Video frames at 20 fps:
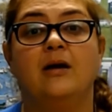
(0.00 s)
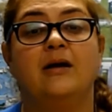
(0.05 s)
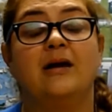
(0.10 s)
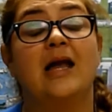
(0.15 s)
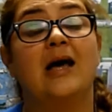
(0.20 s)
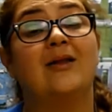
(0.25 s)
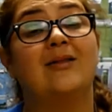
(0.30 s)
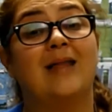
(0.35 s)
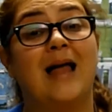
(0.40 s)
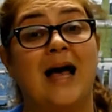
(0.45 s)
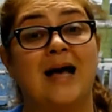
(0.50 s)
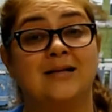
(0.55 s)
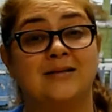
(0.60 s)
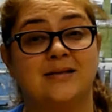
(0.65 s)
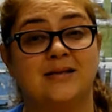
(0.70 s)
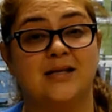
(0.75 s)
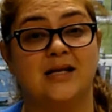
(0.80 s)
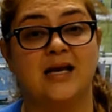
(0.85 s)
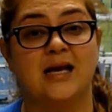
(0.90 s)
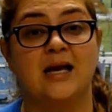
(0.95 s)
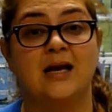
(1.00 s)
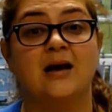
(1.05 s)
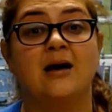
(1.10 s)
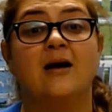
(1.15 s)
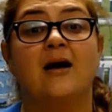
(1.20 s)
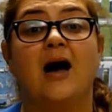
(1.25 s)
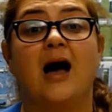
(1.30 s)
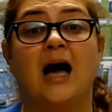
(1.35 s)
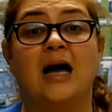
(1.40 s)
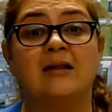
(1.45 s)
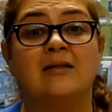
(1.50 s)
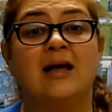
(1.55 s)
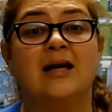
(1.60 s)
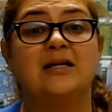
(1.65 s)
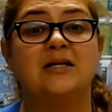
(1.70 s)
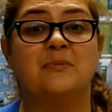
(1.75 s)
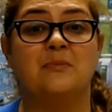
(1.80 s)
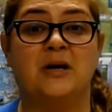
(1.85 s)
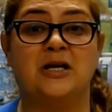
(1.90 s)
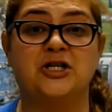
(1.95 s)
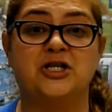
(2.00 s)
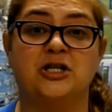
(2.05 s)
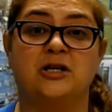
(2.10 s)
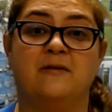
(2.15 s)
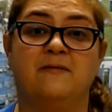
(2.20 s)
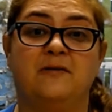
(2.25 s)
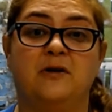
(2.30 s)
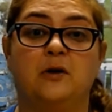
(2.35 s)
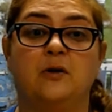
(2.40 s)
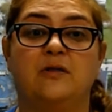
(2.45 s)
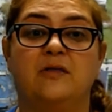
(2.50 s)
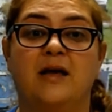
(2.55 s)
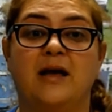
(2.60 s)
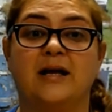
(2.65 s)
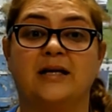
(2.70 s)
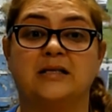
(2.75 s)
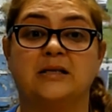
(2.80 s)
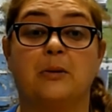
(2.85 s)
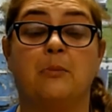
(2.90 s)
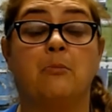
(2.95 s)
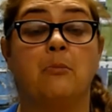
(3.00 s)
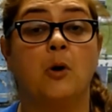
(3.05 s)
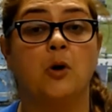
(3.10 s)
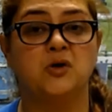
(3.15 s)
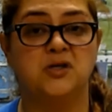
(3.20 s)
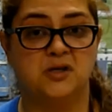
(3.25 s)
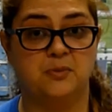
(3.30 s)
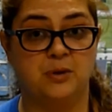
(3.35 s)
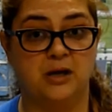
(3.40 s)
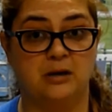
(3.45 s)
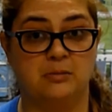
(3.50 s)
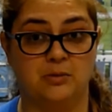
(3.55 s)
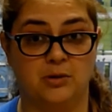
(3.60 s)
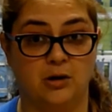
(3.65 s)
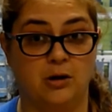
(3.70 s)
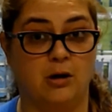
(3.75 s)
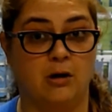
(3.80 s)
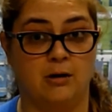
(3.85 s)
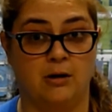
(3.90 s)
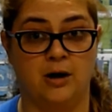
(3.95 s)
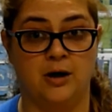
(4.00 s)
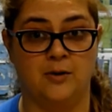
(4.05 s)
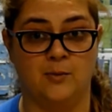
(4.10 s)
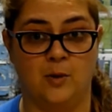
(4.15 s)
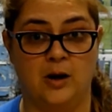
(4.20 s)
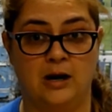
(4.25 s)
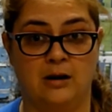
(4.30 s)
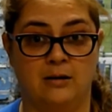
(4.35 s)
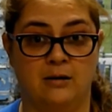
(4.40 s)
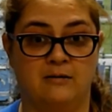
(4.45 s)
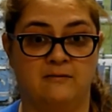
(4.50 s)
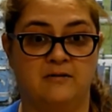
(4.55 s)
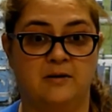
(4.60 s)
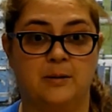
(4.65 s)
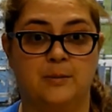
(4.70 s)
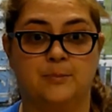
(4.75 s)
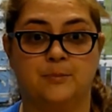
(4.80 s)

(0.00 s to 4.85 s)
Now, lastly, I'd like to mention a few things most people are unaware of.